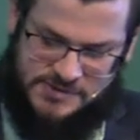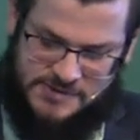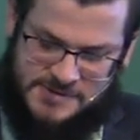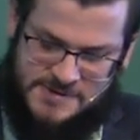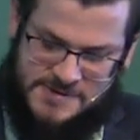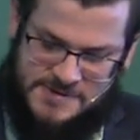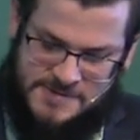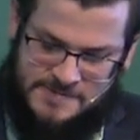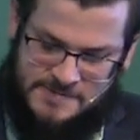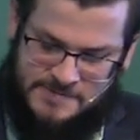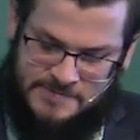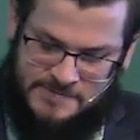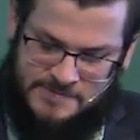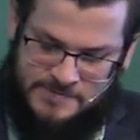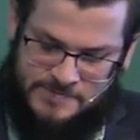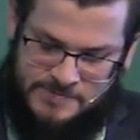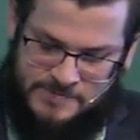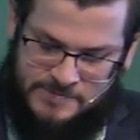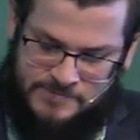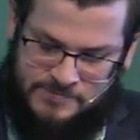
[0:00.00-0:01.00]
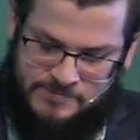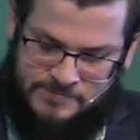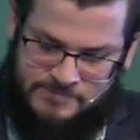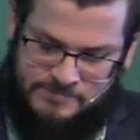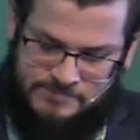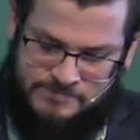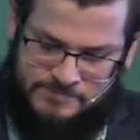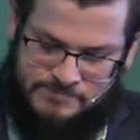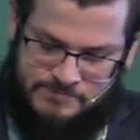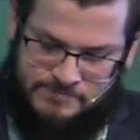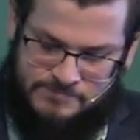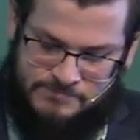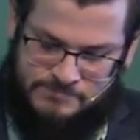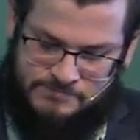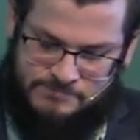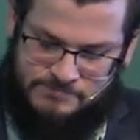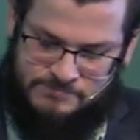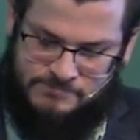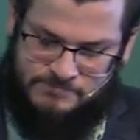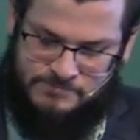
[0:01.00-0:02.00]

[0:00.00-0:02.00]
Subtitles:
No one is speaking in this clip.